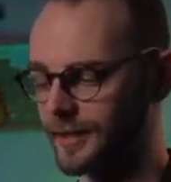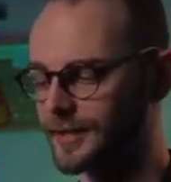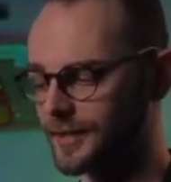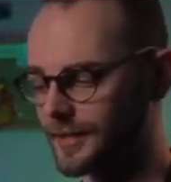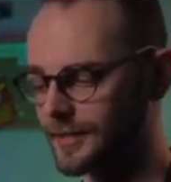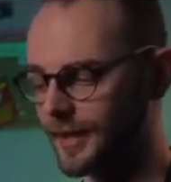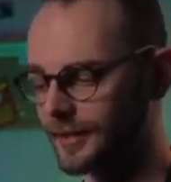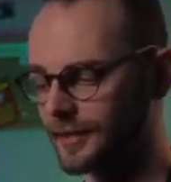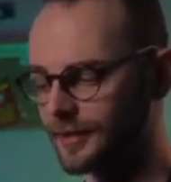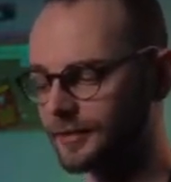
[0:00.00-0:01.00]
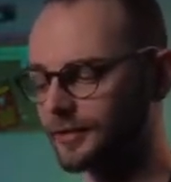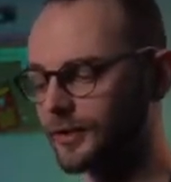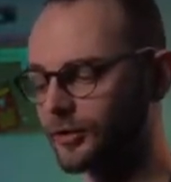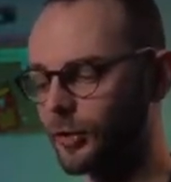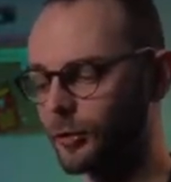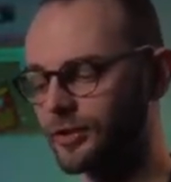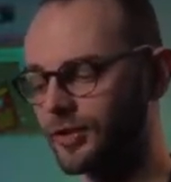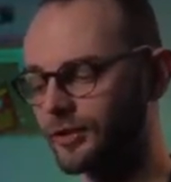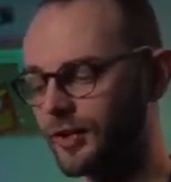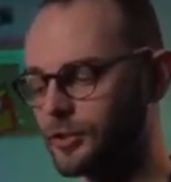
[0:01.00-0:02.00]
this is that this
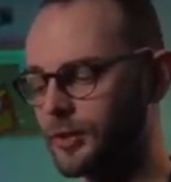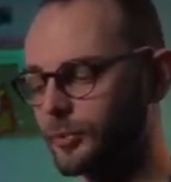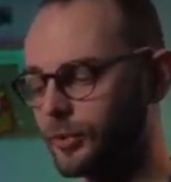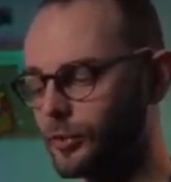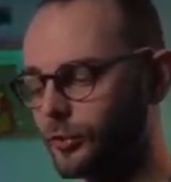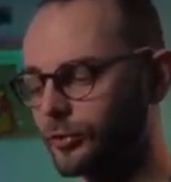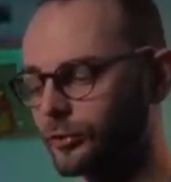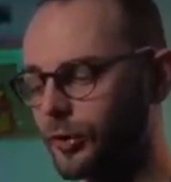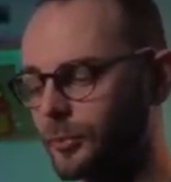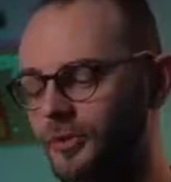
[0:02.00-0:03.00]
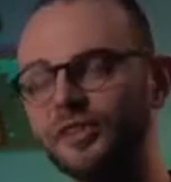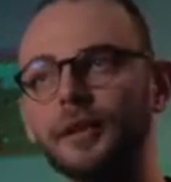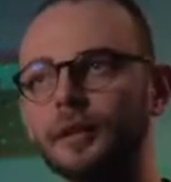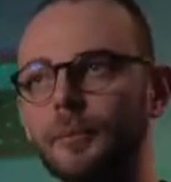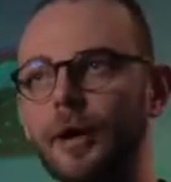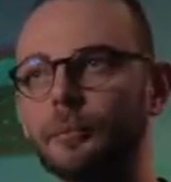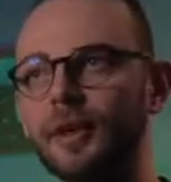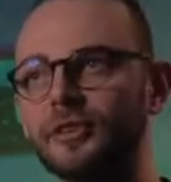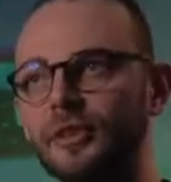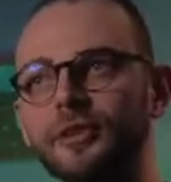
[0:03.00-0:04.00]
coating is actually produced from recycled
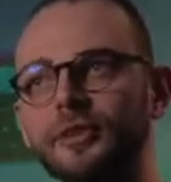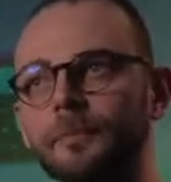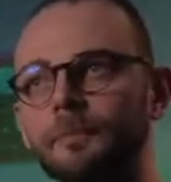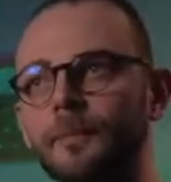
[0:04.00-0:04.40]
bioplastics.